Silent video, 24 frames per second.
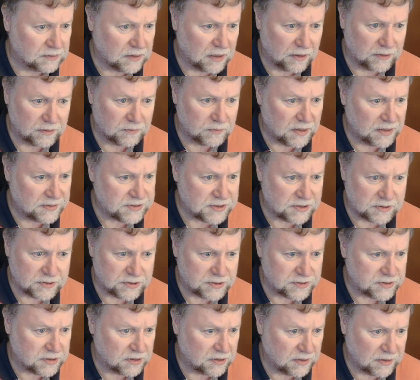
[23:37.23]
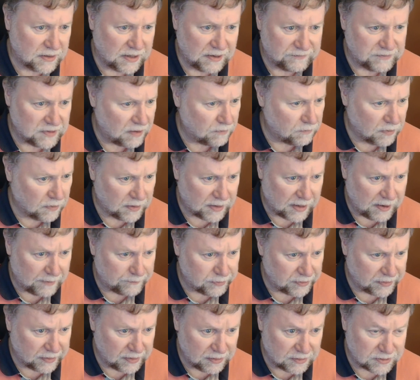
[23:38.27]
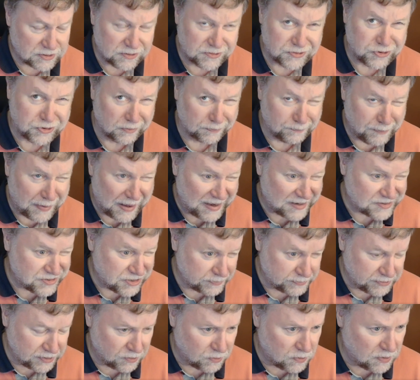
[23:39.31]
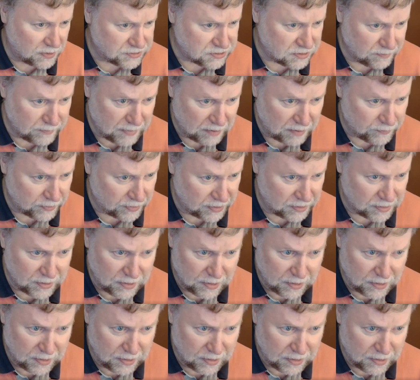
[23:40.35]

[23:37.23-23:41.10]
Otherwise, they're just going to have network applications or possibly quantum memory.